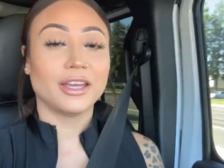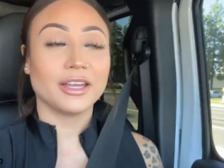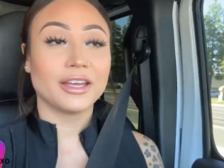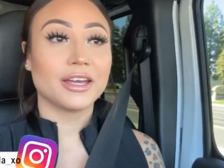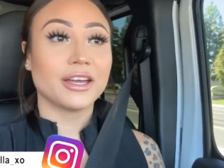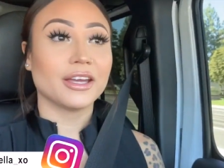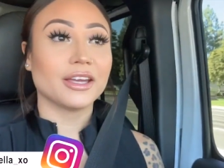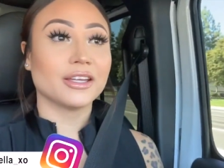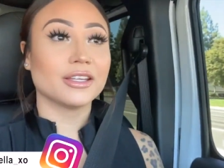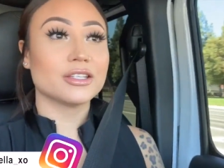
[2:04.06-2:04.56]

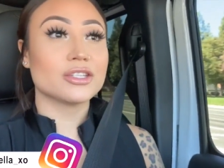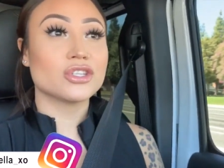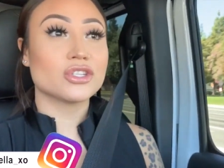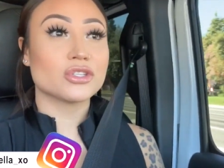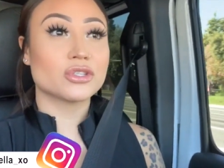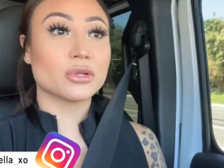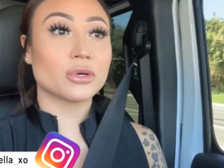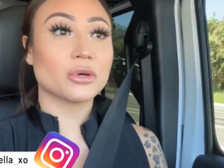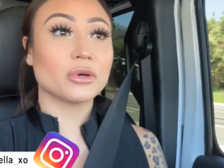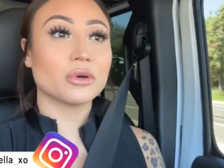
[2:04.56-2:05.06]
guys,
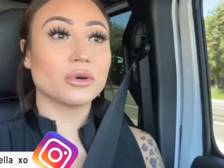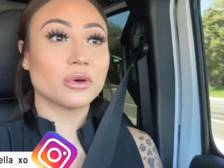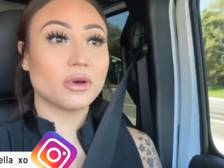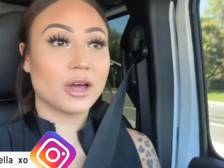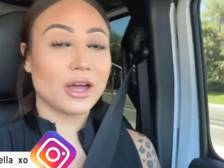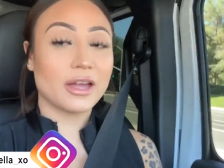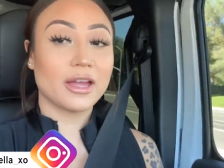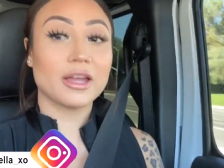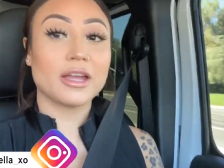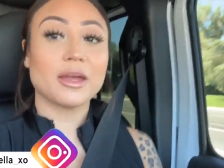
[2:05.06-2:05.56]
so
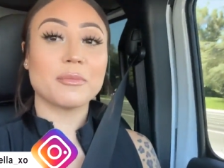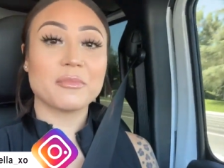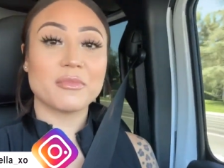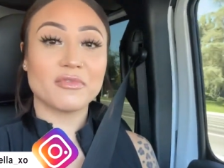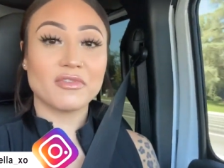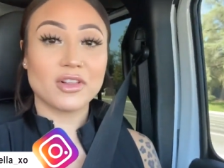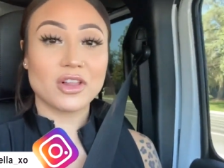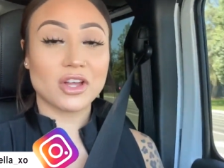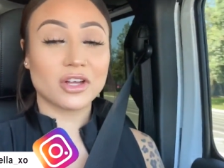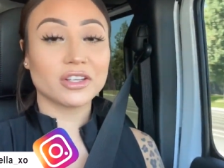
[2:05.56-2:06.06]
I am
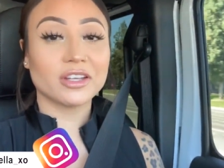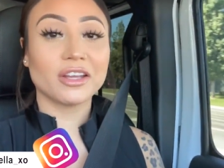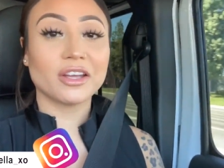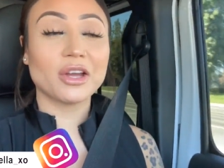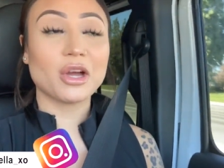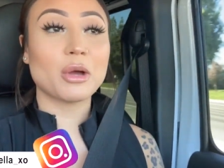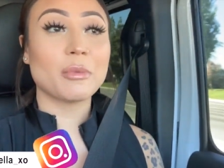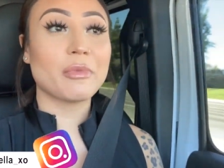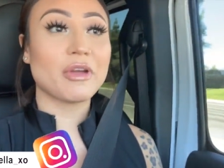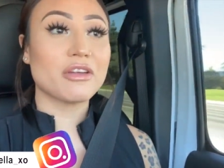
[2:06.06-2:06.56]
vlogging
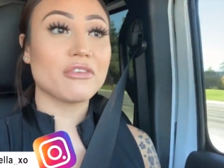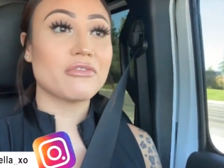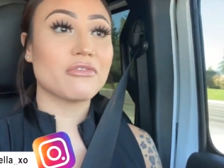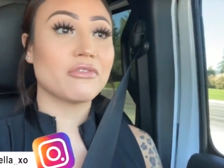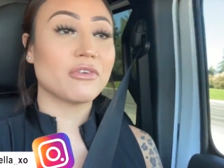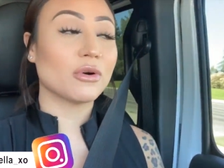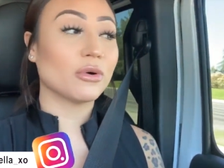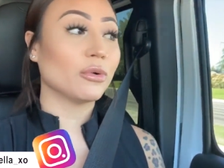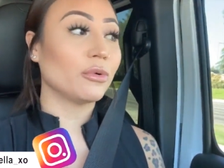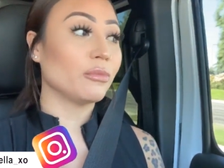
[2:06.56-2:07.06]
on my
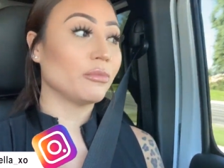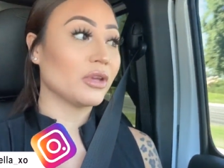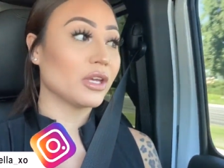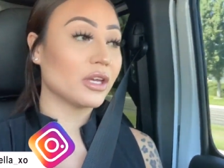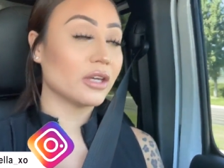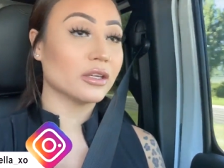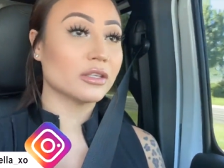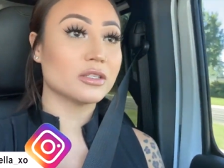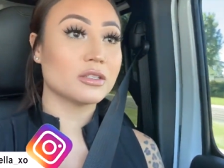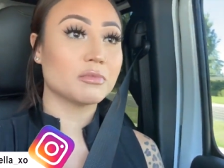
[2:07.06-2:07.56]
phone
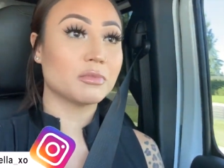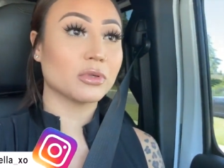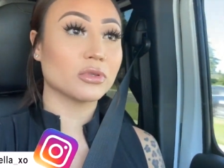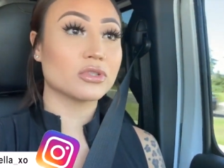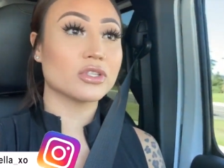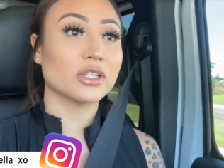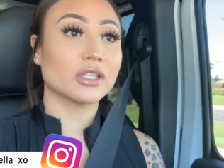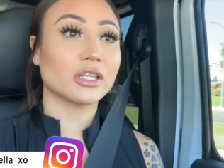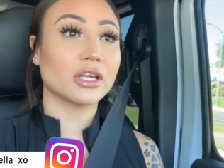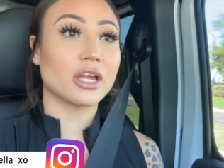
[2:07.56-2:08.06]
because Beau
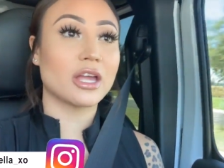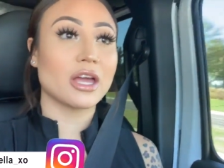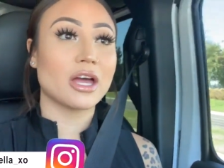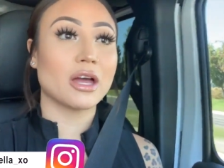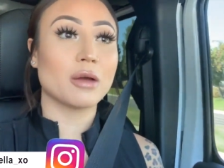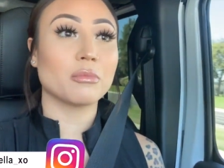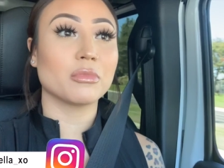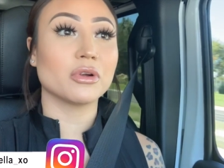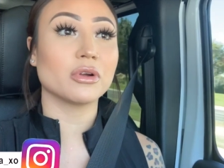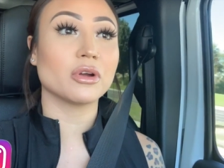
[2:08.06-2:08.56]
took the
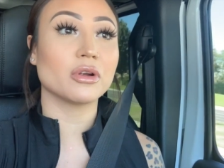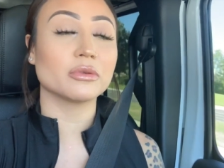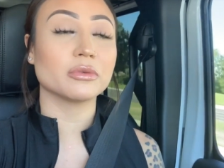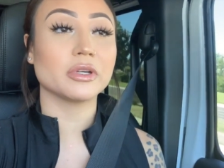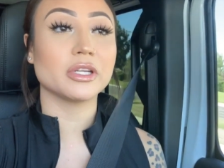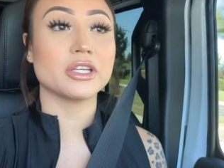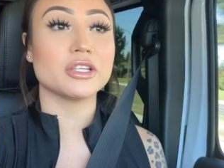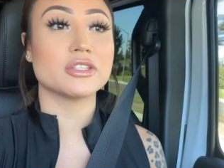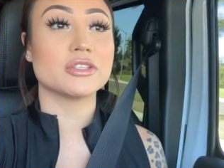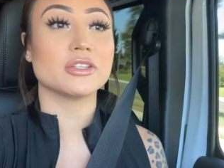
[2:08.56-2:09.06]
camera
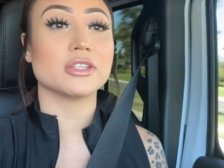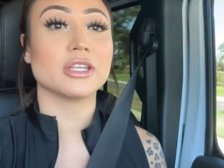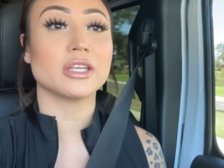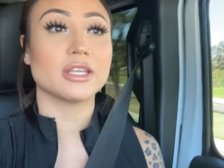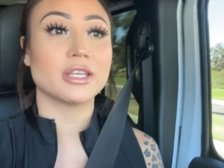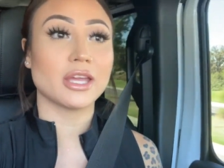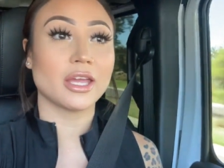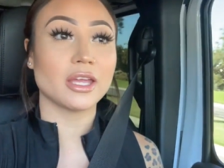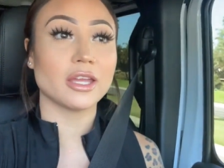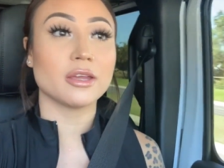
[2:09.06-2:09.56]
already to the
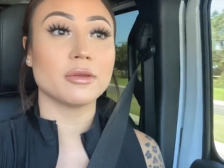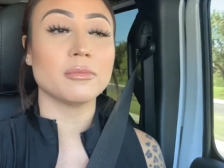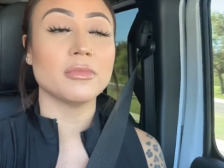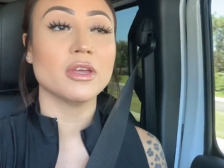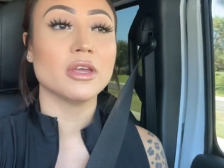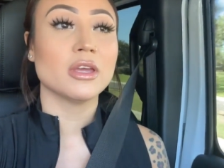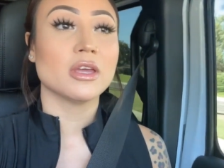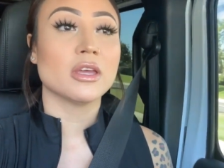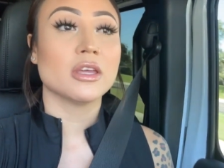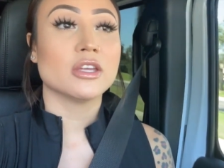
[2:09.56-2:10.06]

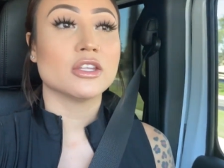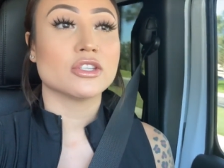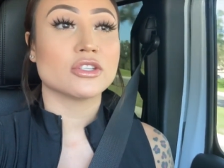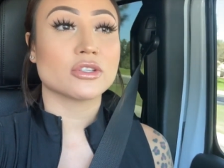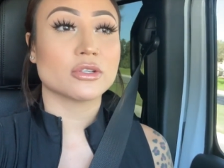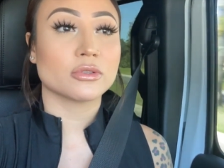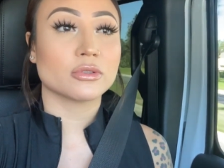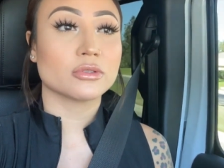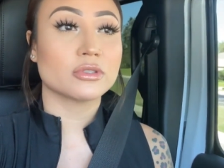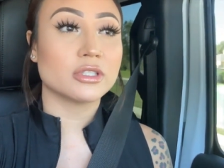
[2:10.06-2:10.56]
game
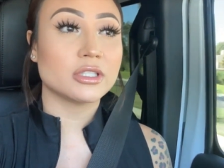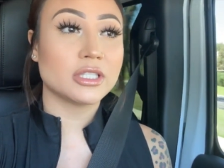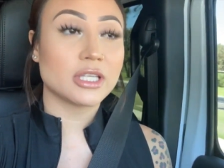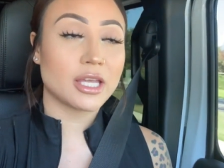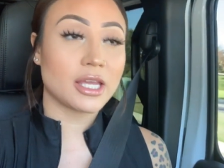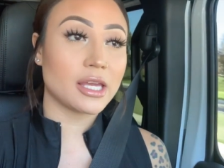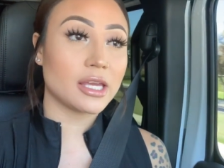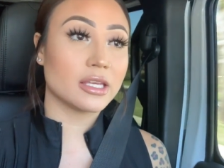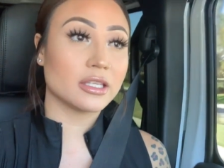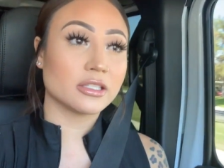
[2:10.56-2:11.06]
so
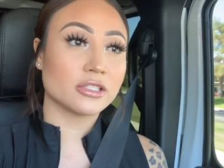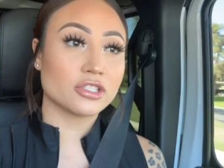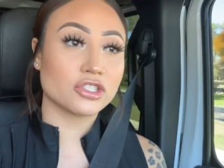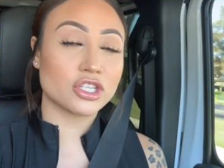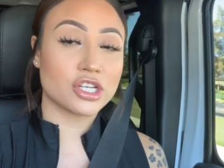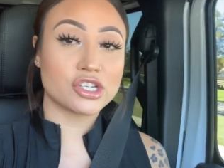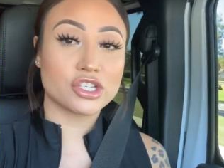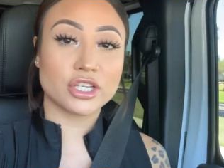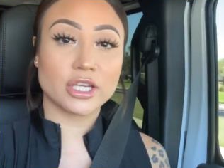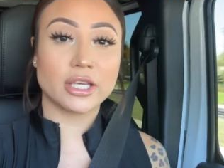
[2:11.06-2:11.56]
today is
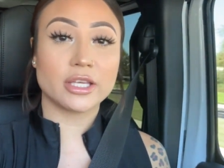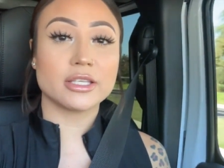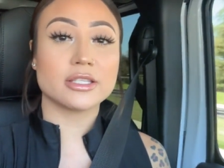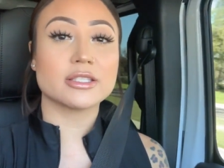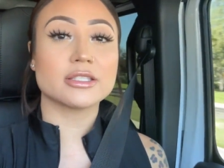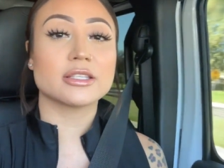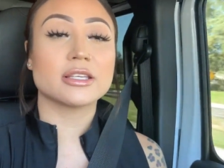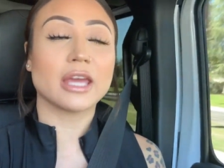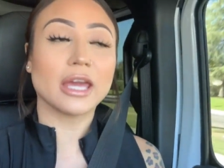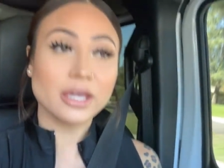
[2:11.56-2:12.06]

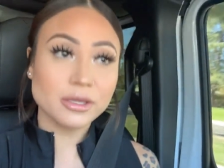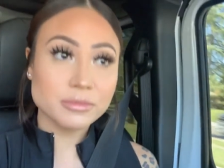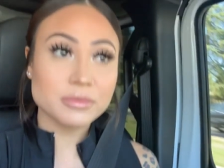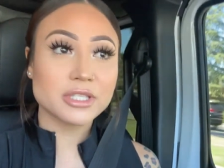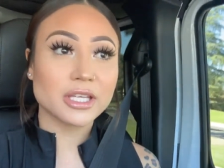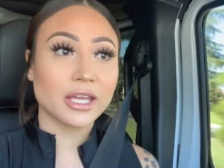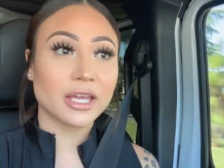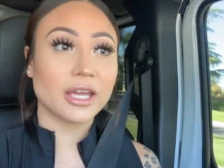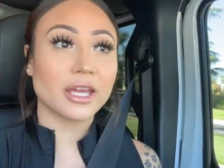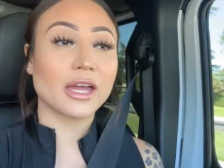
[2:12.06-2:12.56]
JJ's game
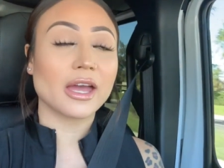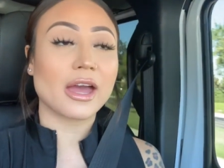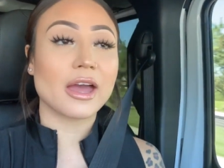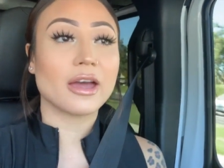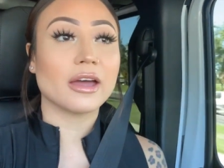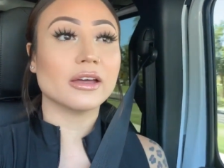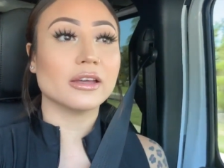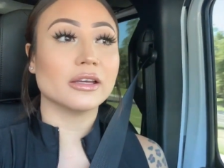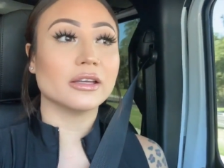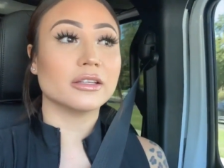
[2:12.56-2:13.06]
day
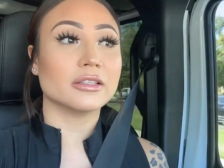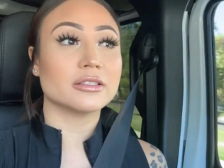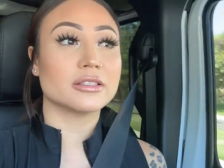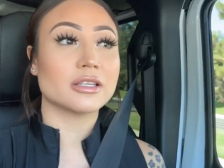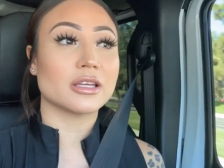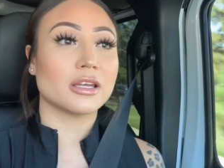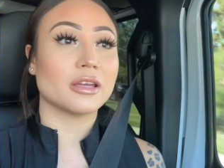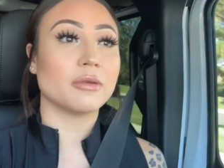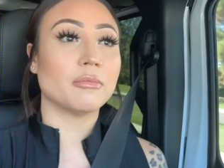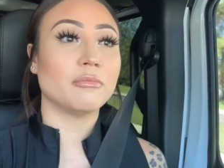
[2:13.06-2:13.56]
and
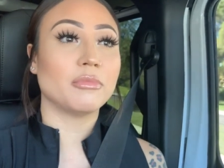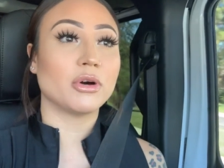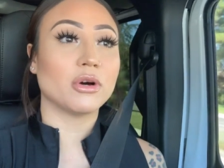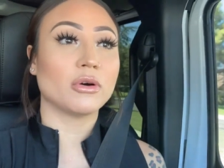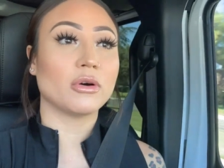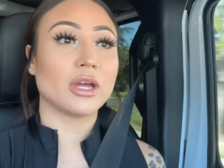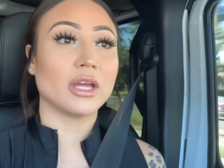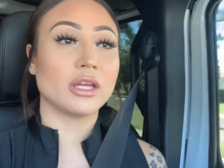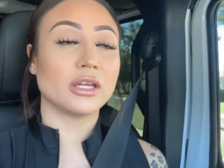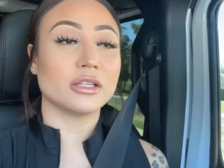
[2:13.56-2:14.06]

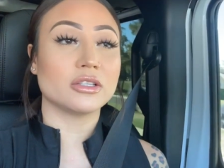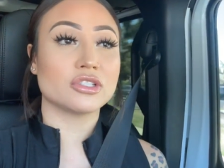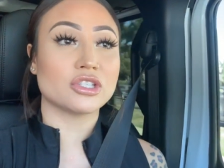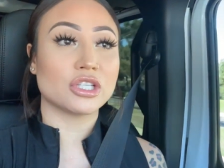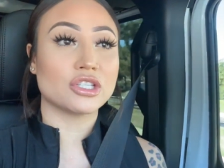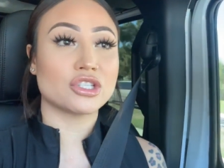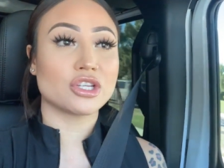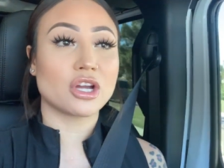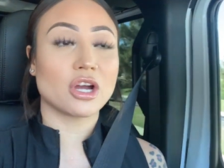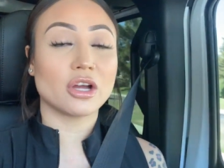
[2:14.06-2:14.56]
Beau and
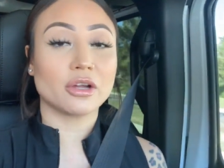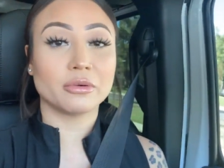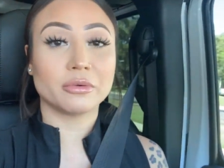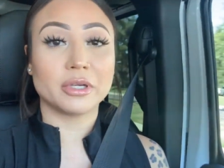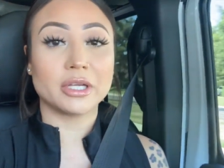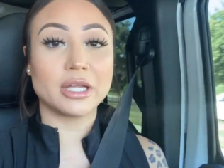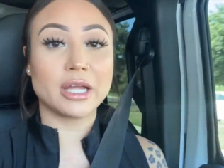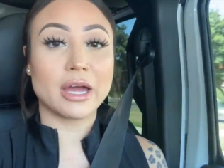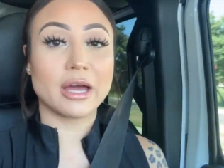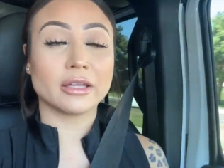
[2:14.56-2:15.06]
JJ are
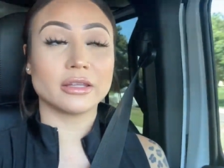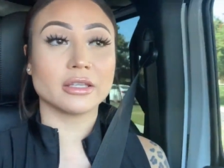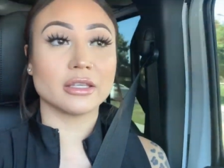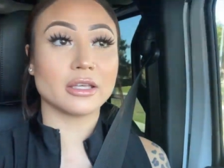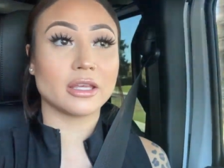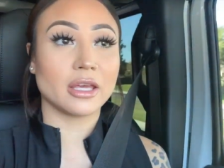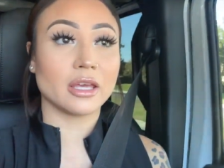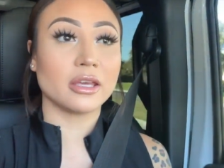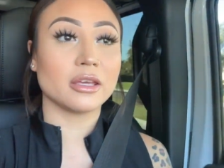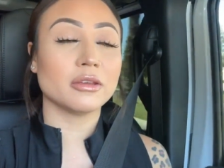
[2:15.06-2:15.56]
already at the
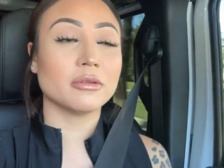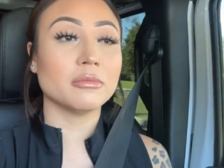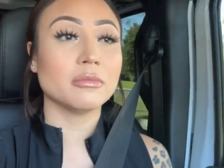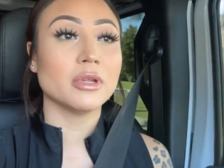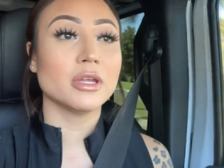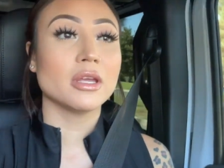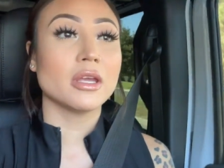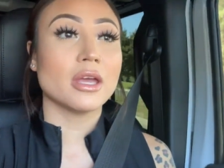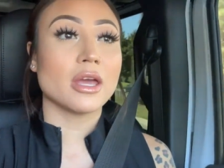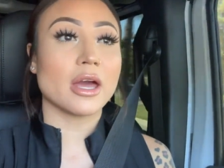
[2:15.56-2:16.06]

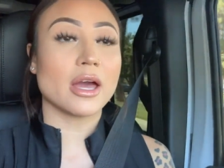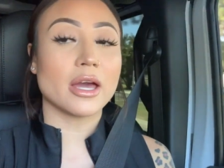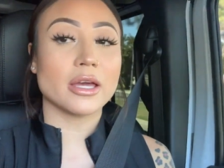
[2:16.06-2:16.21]
game